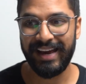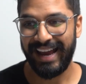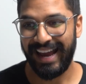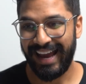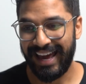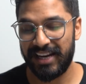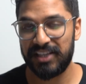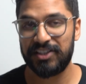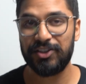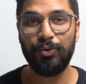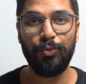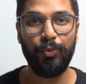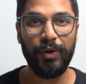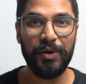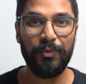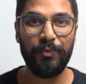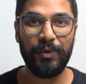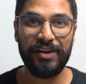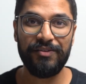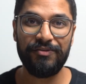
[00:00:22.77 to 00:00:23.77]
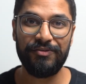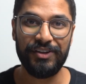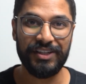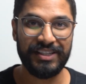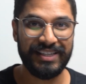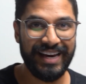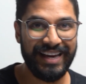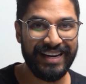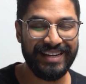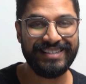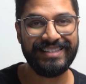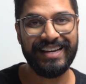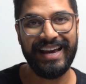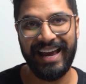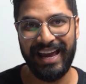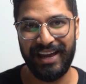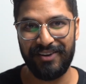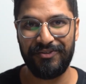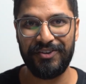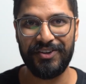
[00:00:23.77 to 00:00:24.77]
And it's a win-win for your tenants
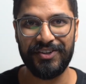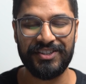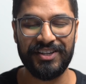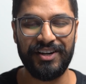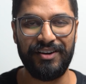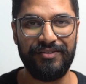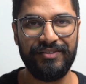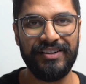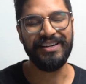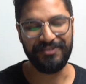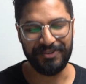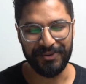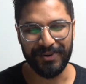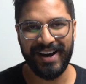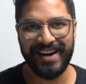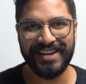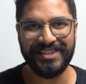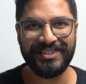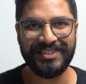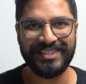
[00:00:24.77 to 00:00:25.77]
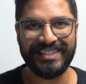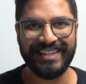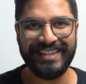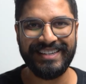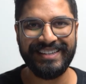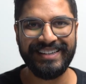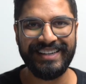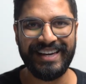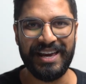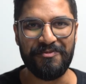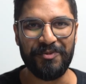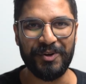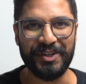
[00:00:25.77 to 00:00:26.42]
and for yourself. If you are interested, keep